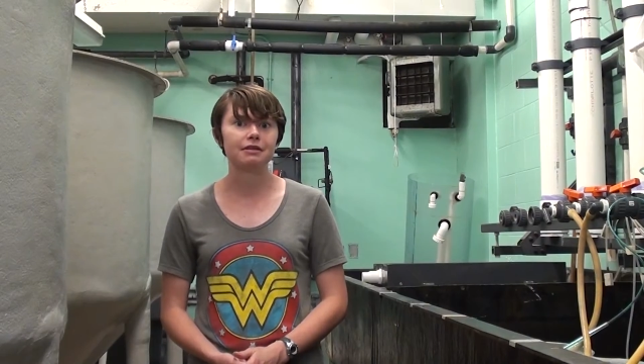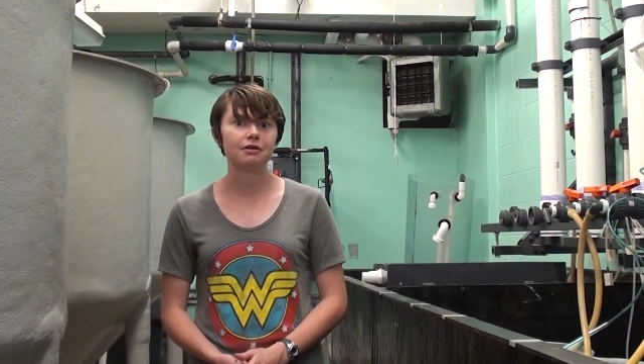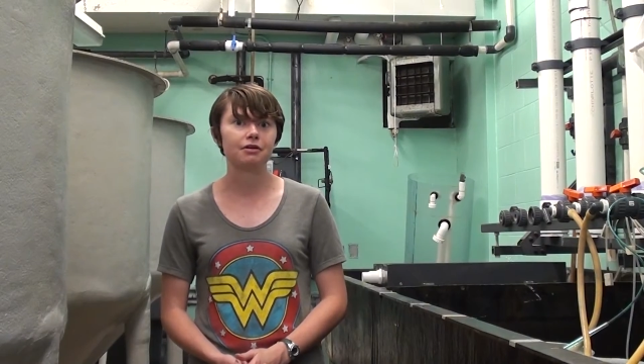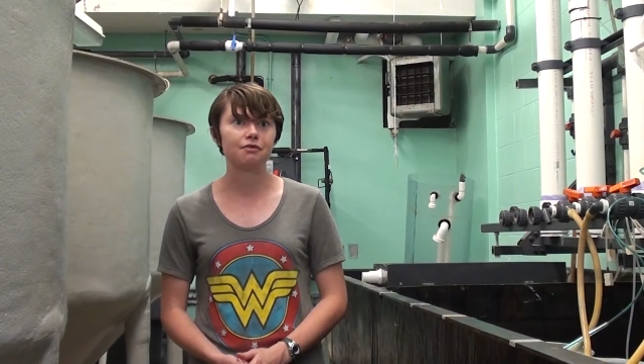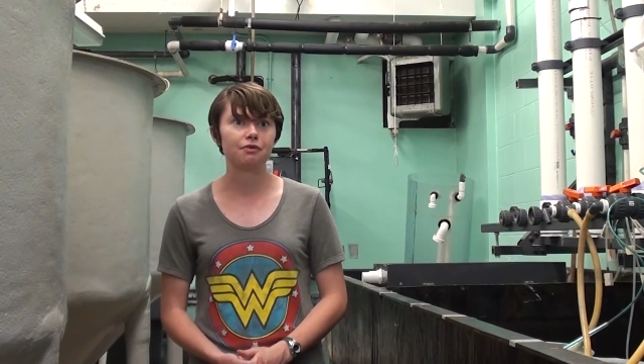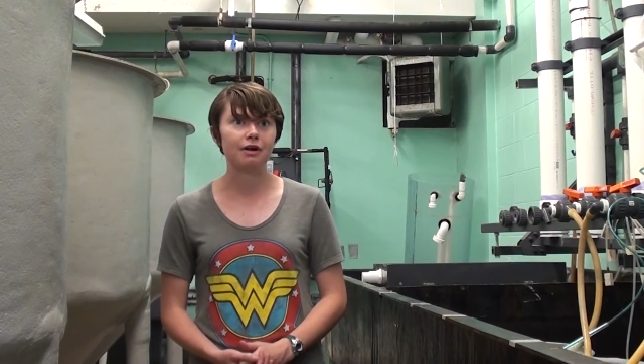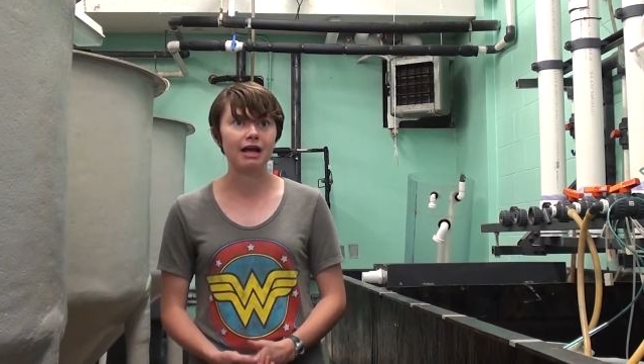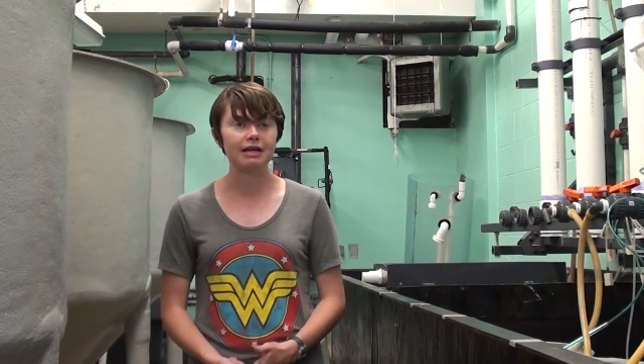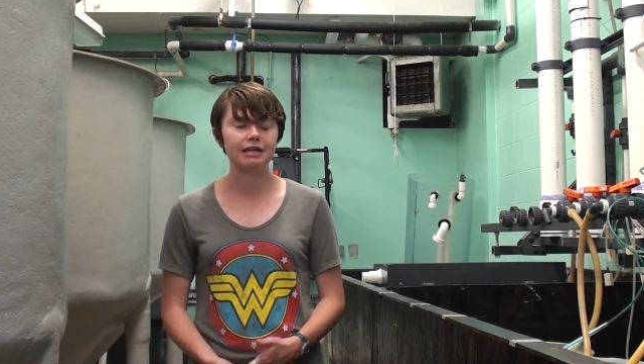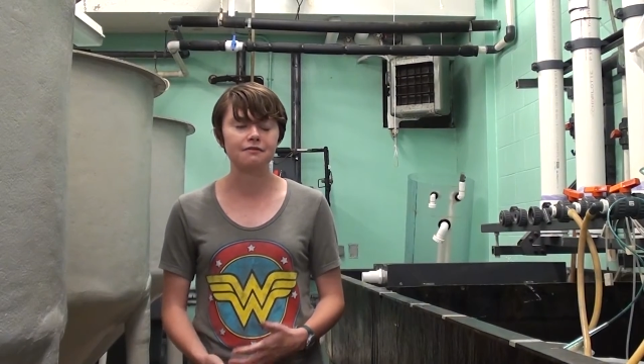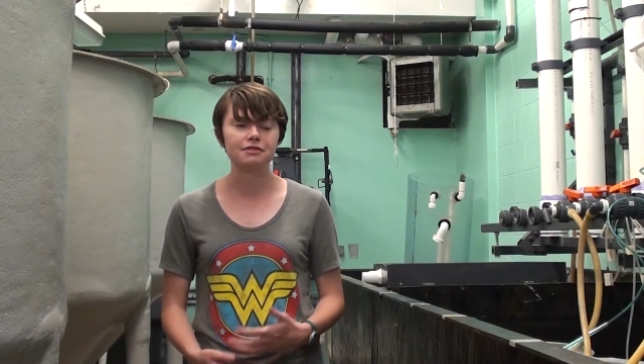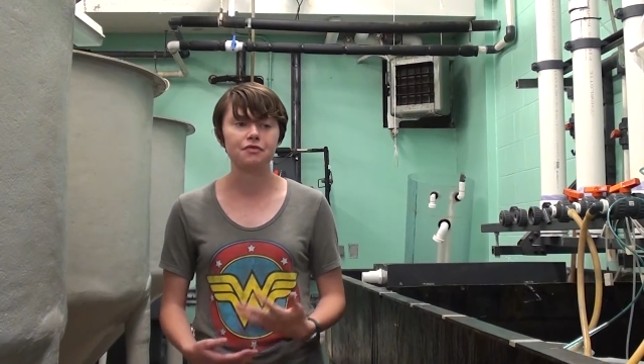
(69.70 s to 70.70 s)
There are a
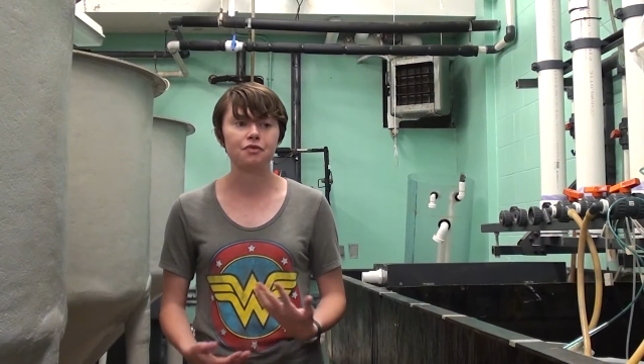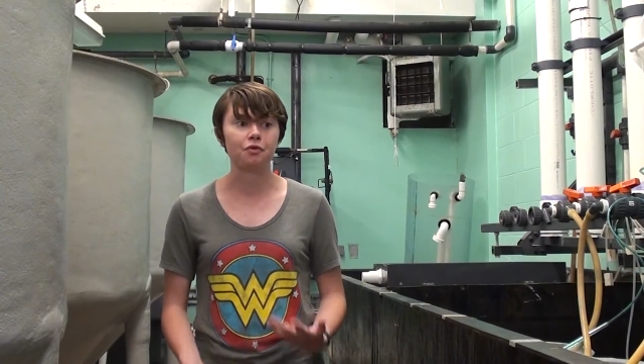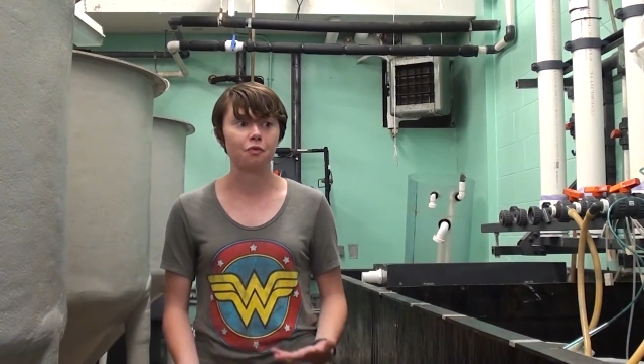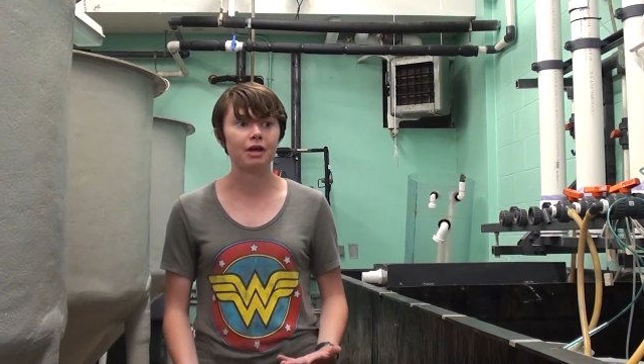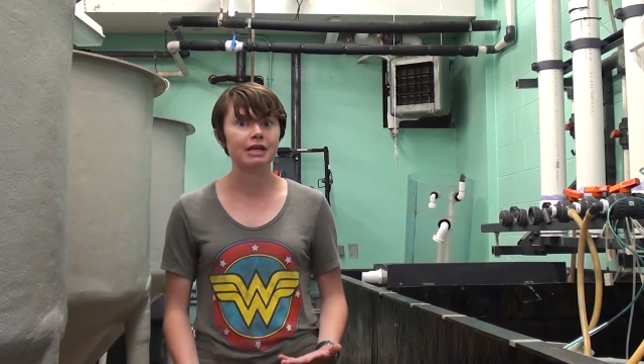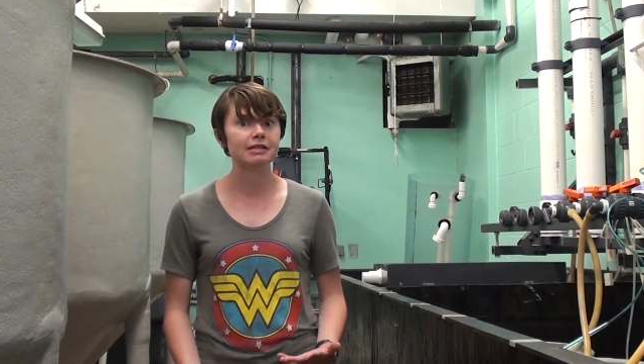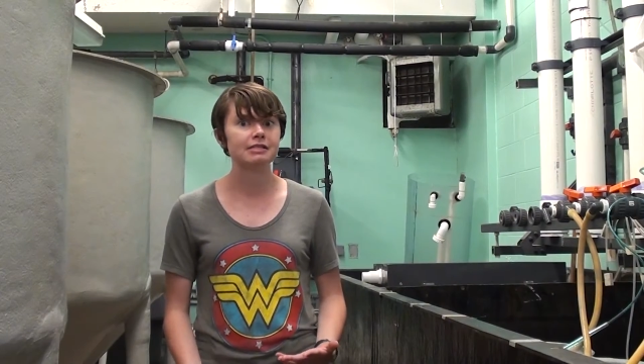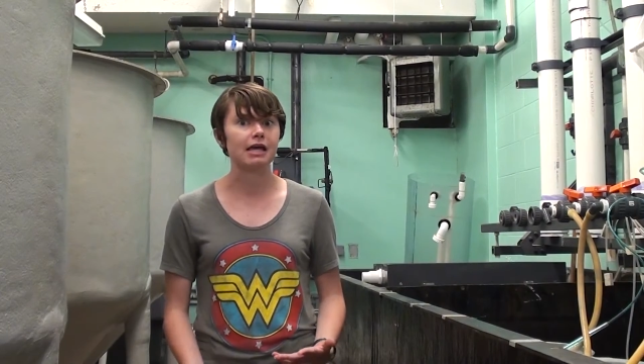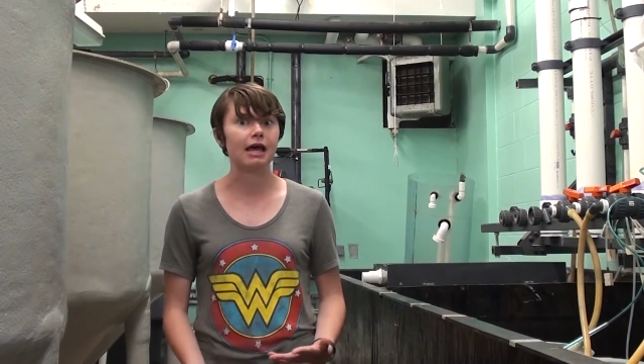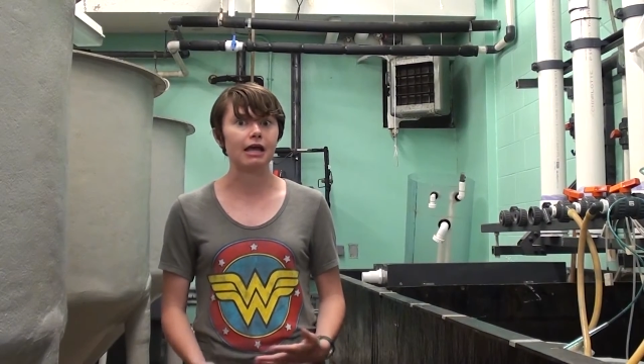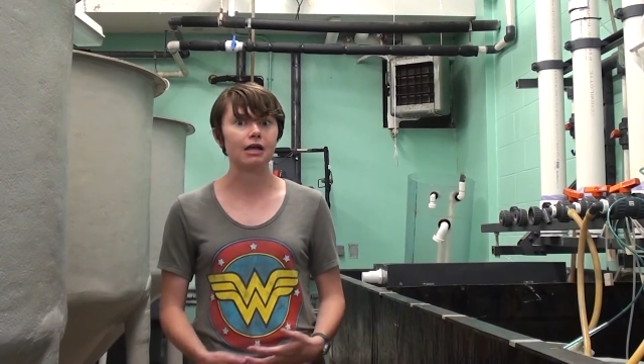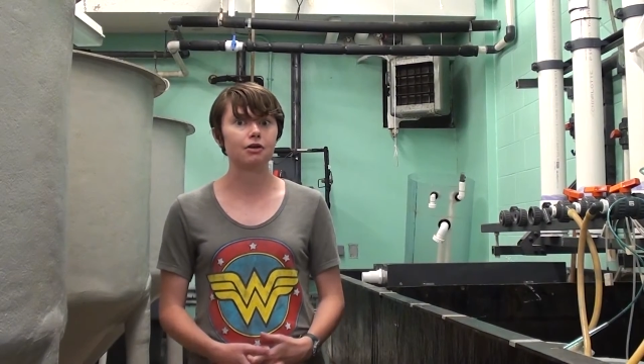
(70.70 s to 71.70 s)
variety of different ways
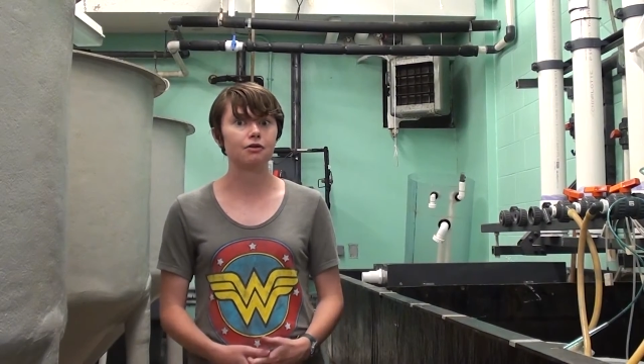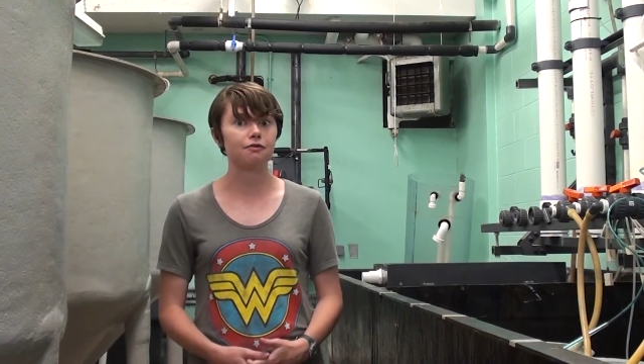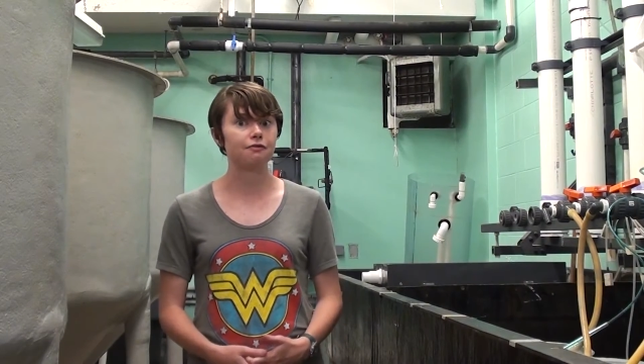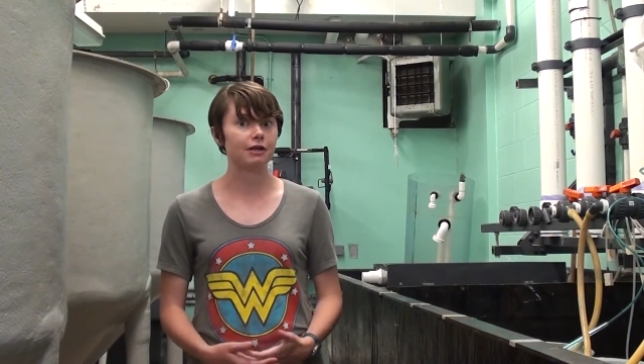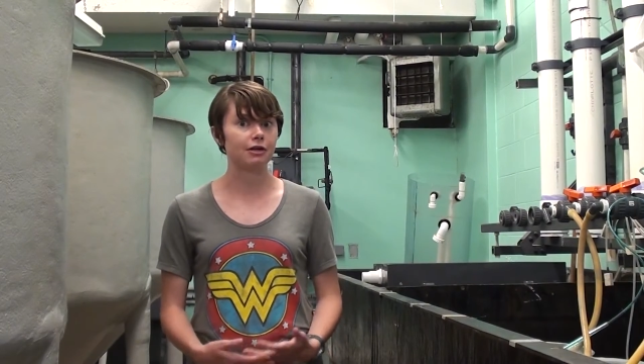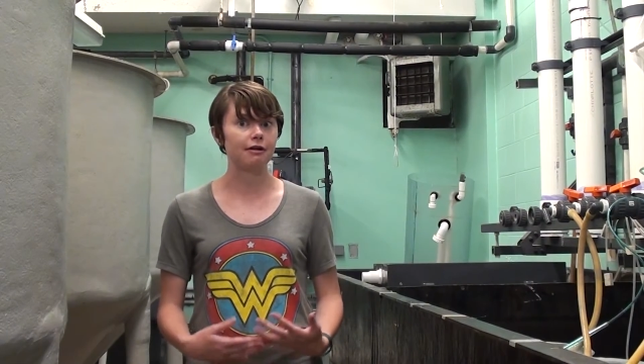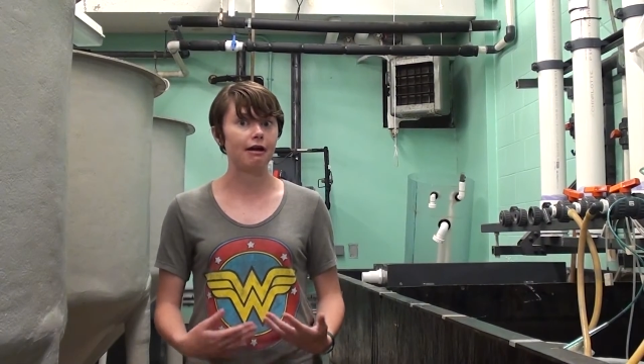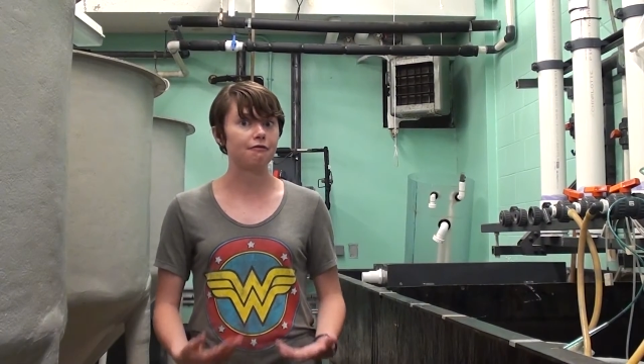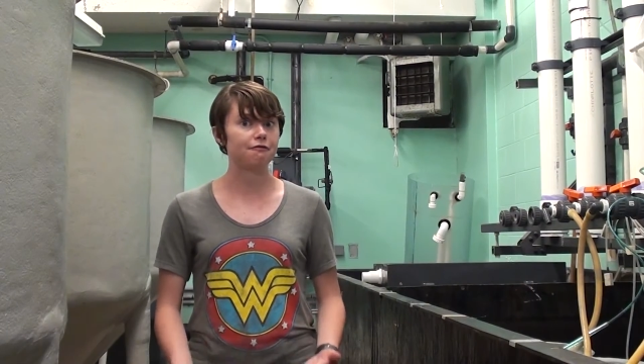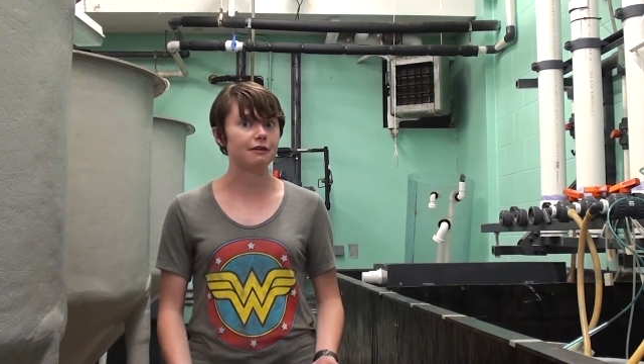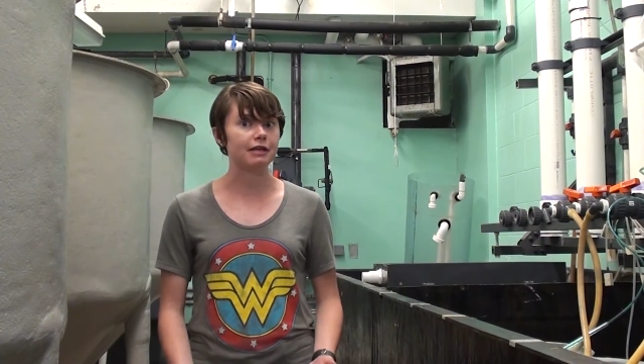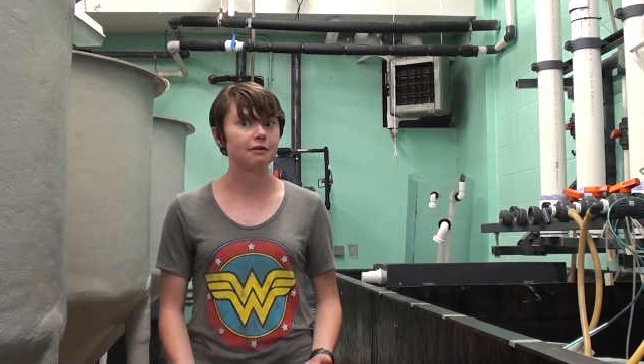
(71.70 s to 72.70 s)
I could figure out
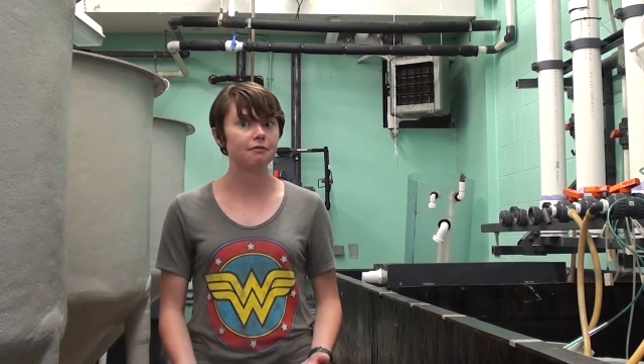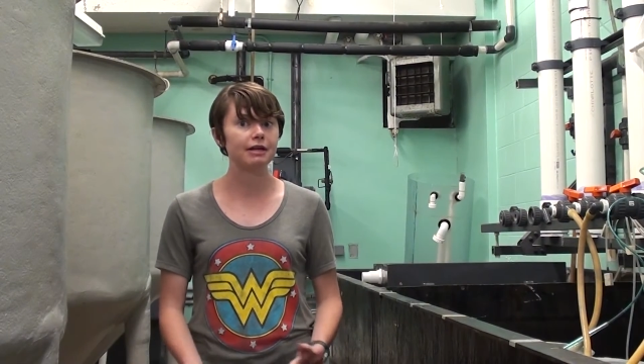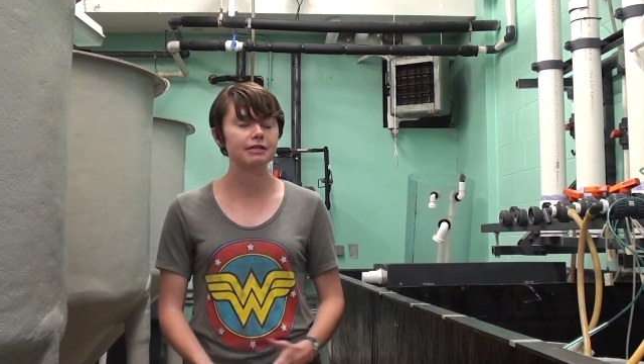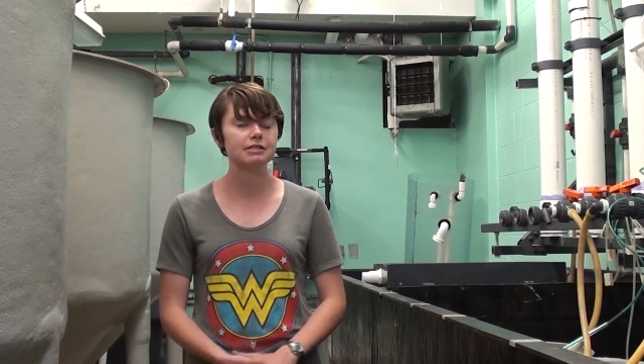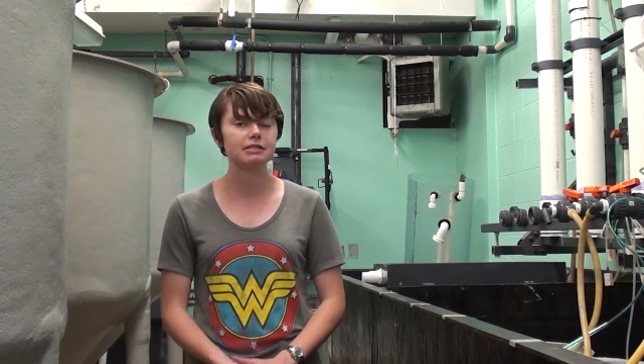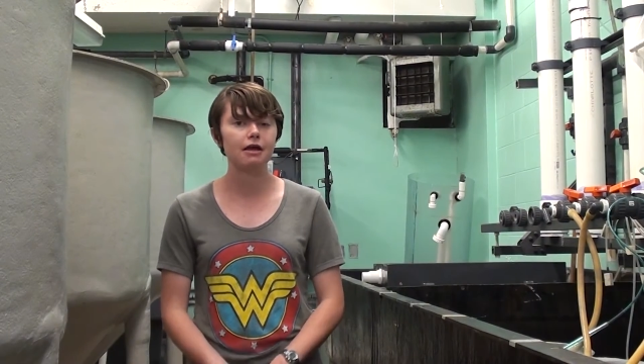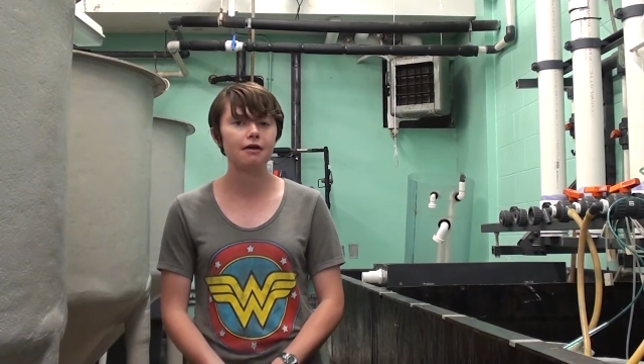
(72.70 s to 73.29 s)
feeding rates